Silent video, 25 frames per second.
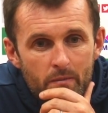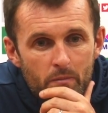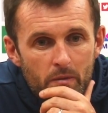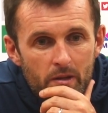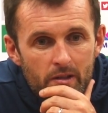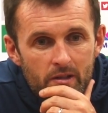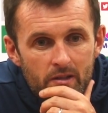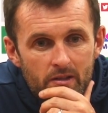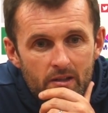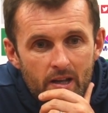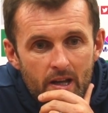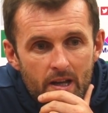
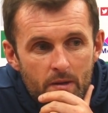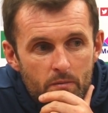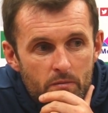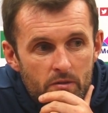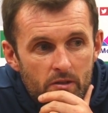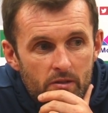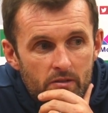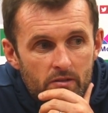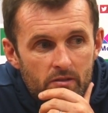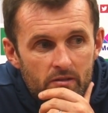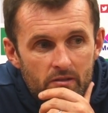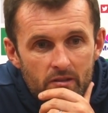the time
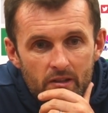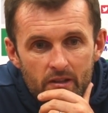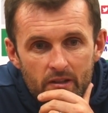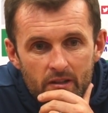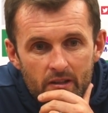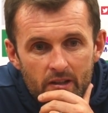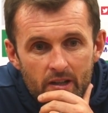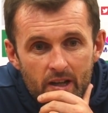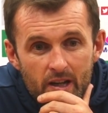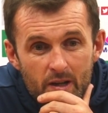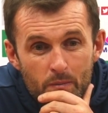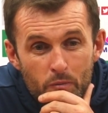that
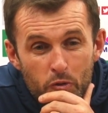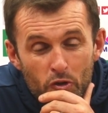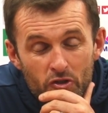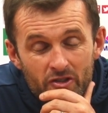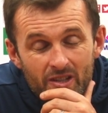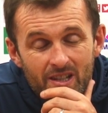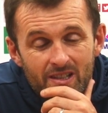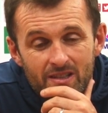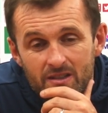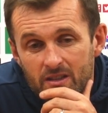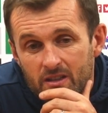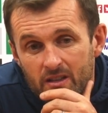and it
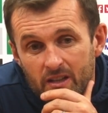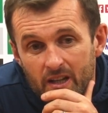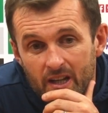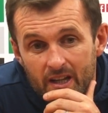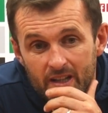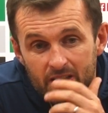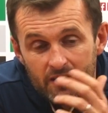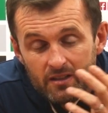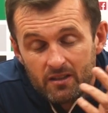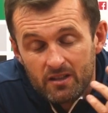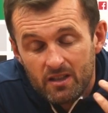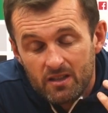puts us
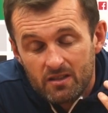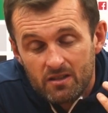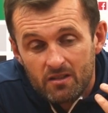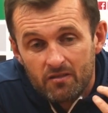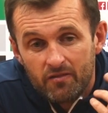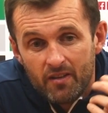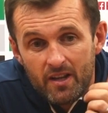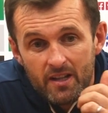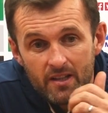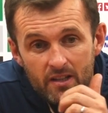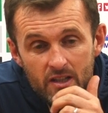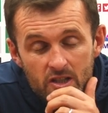at a
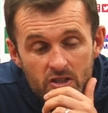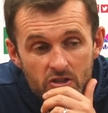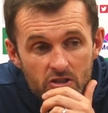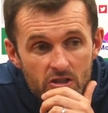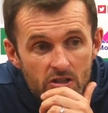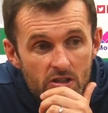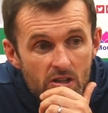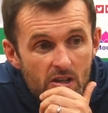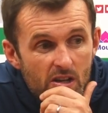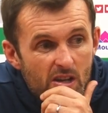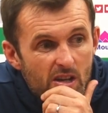disadvantage.